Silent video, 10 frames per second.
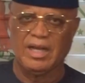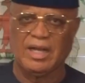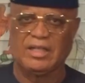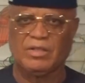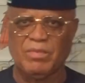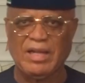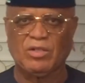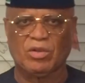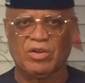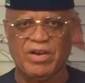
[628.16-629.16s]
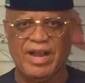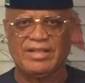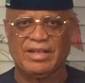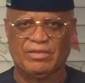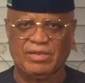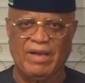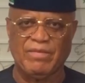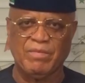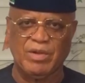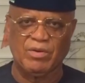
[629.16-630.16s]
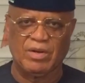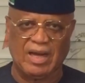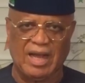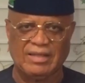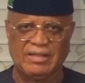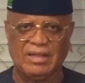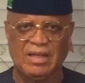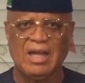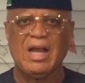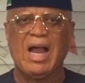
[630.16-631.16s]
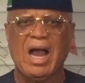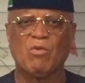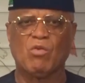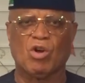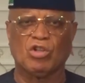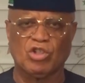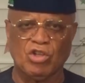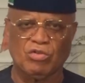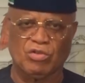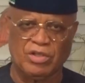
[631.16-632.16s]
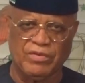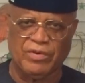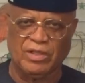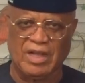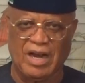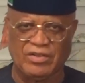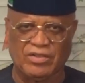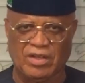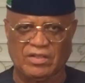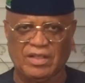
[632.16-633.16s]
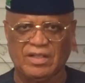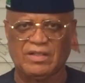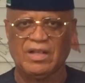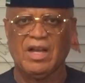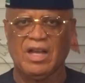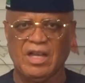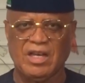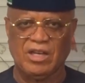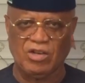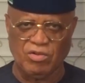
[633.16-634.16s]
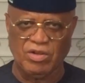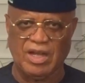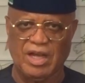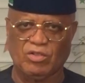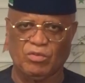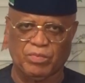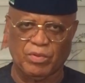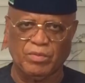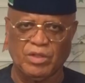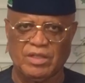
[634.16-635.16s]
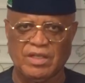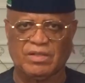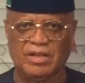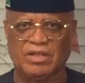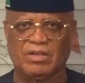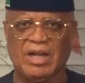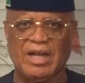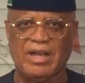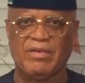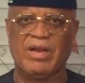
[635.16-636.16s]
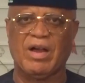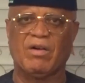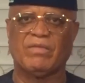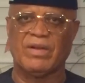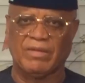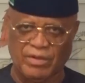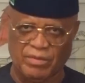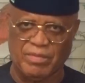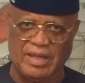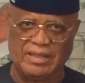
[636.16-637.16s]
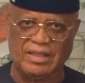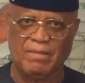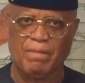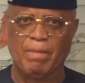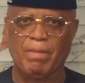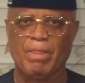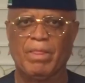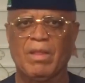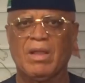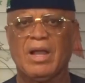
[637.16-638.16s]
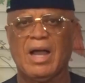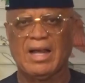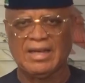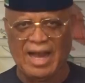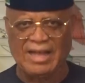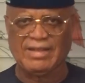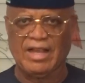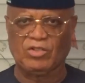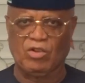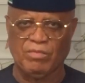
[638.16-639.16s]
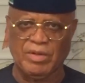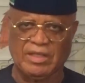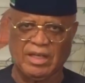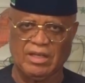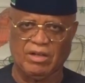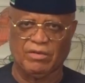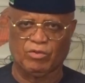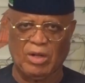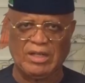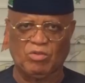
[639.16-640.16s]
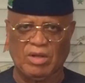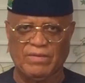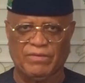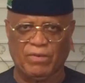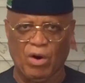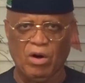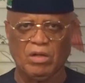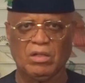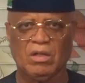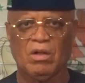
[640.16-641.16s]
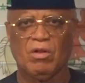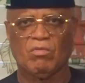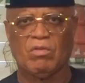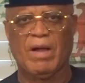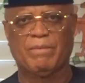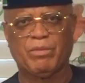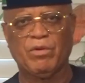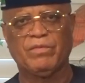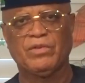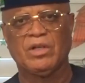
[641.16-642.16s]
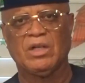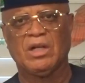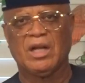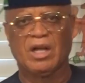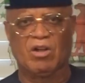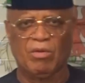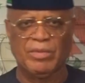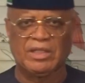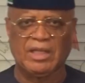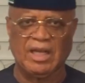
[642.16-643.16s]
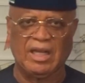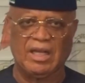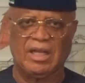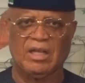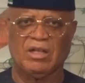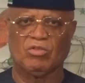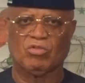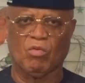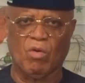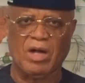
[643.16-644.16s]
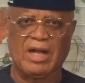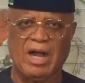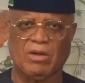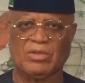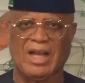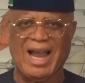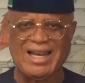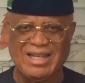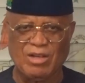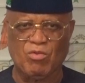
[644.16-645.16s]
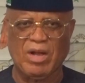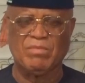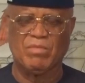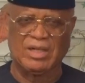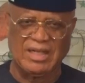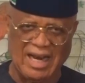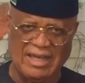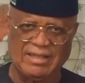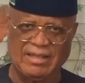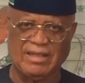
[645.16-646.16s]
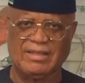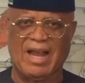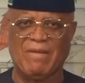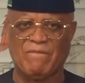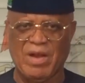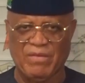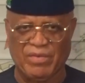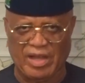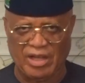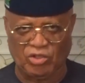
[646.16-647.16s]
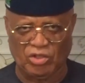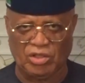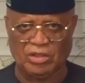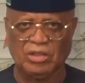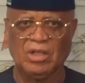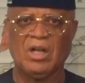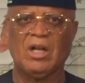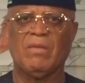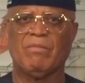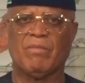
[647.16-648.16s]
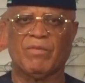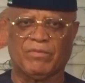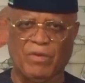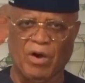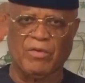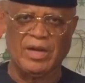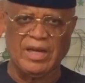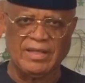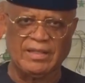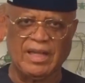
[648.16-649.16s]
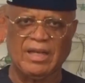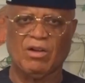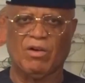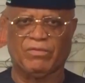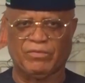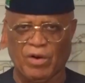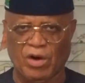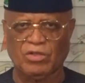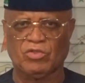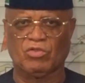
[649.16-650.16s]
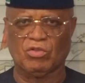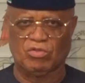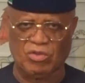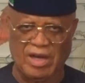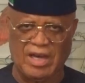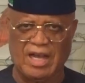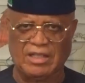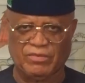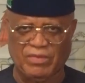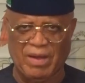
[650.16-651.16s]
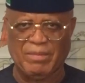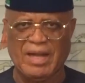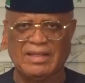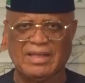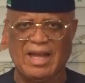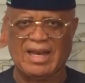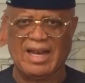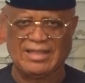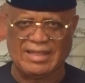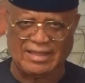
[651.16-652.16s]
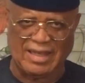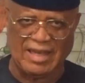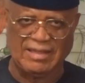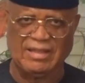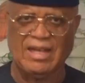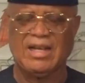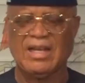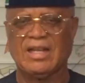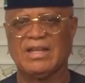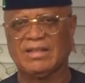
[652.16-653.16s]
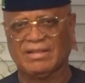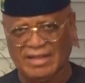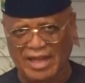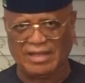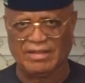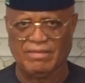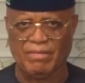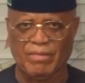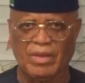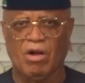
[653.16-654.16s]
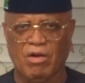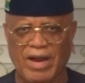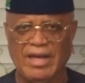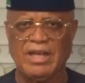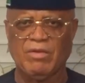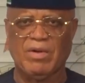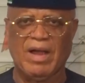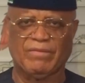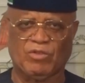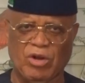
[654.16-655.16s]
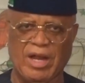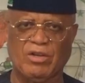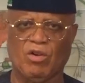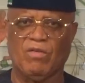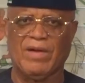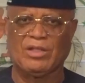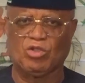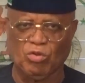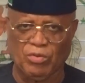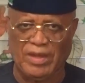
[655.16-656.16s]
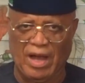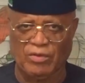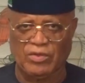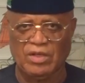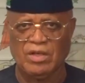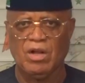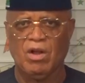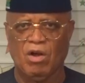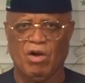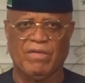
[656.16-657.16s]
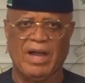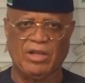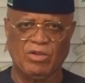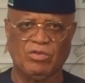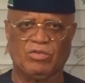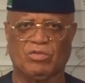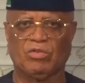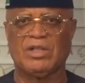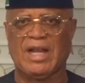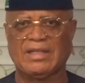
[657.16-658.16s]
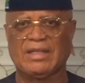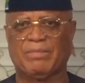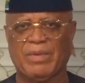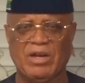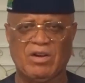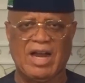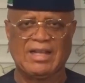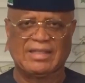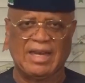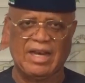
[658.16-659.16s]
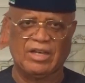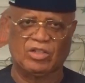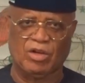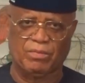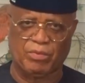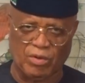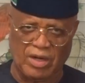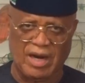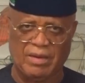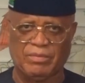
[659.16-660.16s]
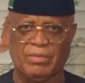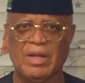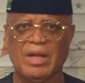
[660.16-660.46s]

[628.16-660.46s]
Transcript: It is meant to create a thriving middle class and will devote our resources in the new year to continue to promote this critical area of development. At the last ESCO meeting of 2024, we approved a committee to work out adequate modalities and verification before releasing of funds to traders, farmers, and artisans in the state. Already, we have trained over 2,000 of our youth through the Entrepreneurial Accelerator program